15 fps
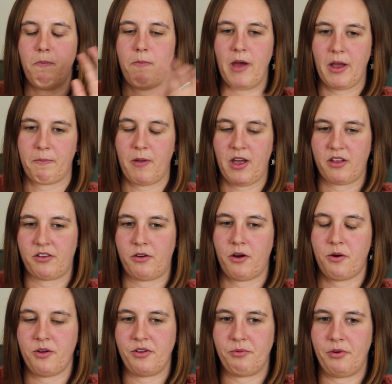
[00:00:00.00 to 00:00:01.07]
backpacks are
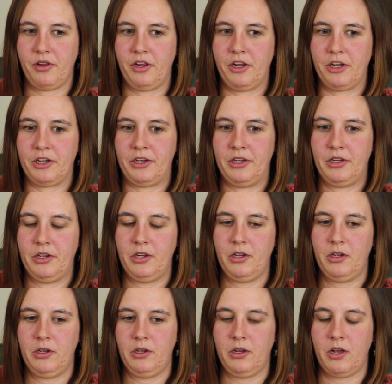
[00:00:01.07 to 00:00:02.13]
always really good
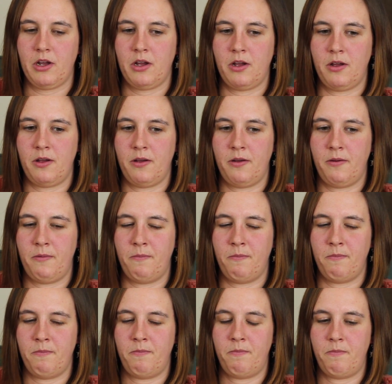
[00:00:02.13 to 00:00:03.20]

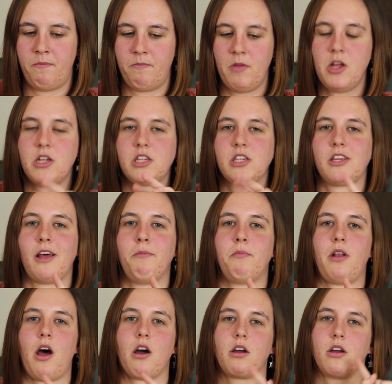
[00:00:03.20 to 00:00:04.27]
um,
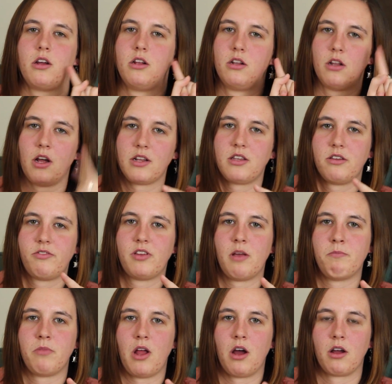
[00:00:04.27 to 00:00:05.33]
sunblock, lots of
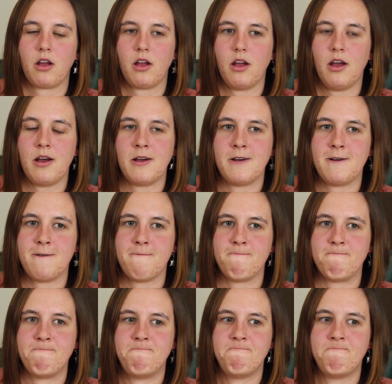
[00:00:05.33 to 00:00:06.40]
sunblock.
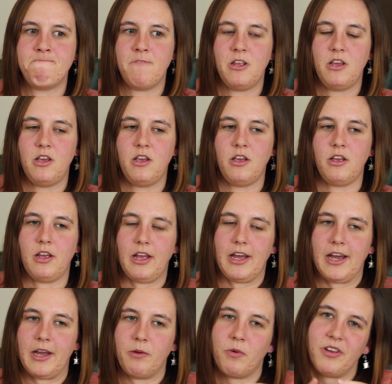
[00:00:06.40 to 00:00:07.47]
Um,
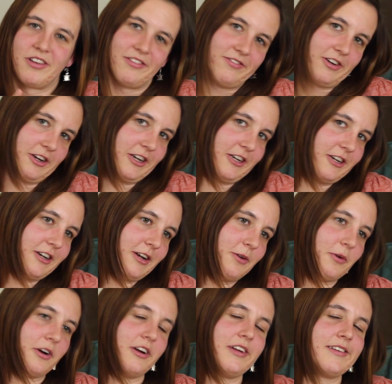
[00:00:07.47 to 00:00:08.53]
I wasn't very good at
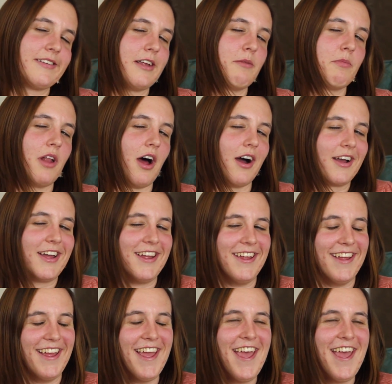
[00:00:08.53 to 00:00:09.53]
wearing sunblock